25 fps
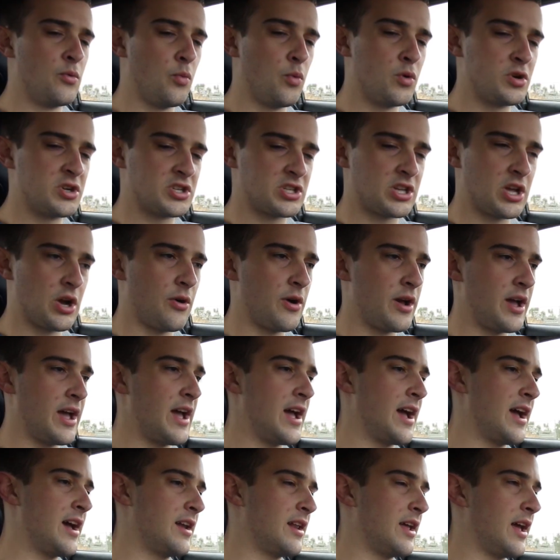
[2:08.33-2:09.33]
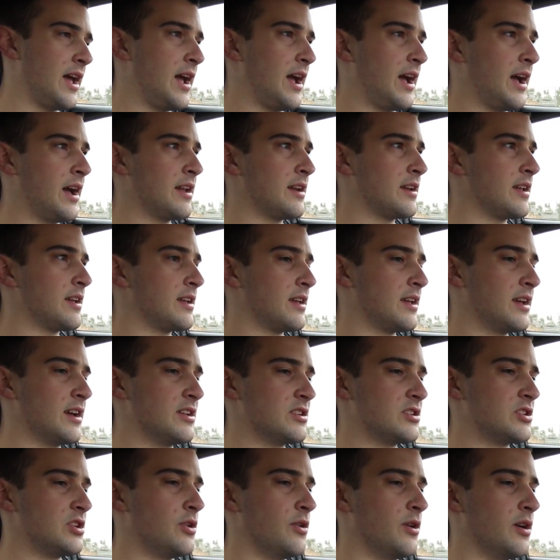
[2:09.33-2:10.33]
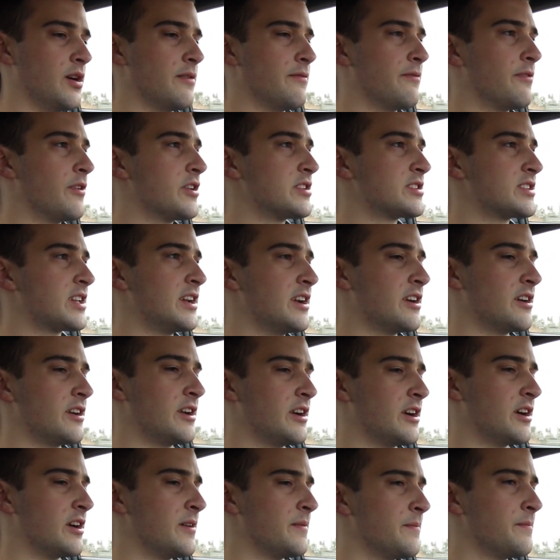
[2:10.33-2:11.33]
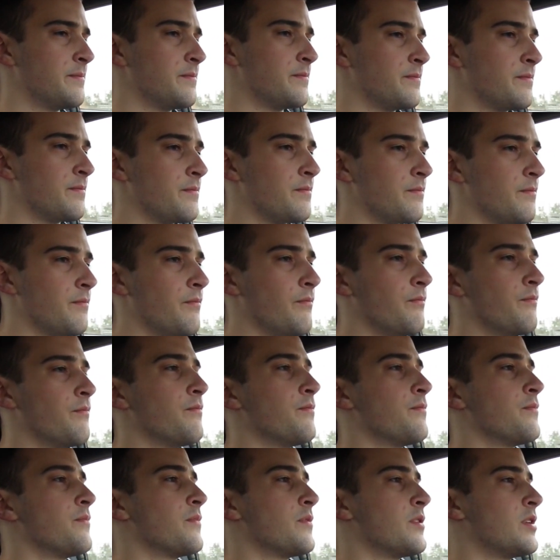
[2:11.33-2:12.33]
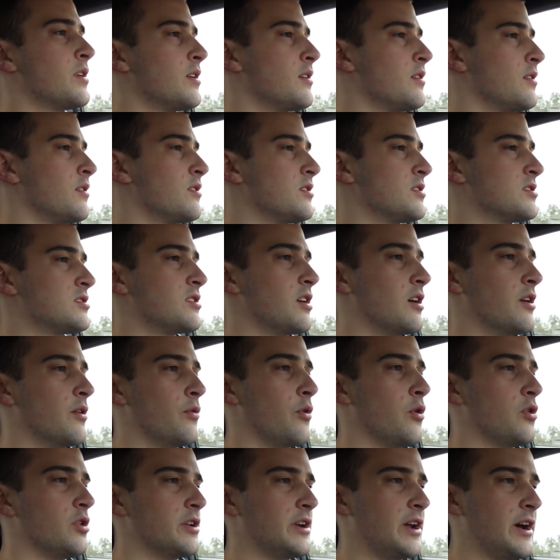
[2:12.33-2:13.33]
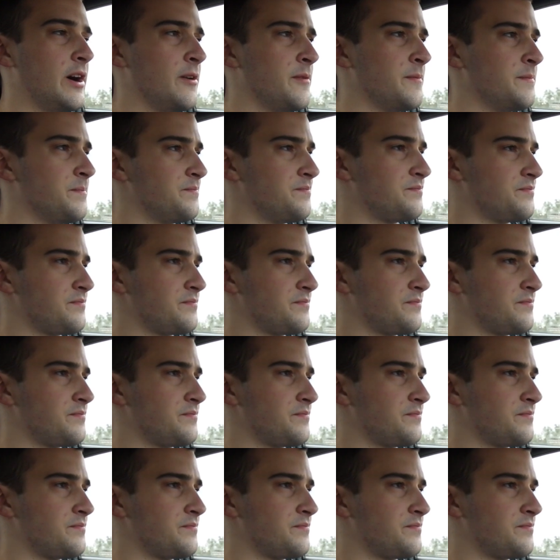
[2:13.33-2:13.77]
We'll just go ahead and get to it. First gear here, start rolling out.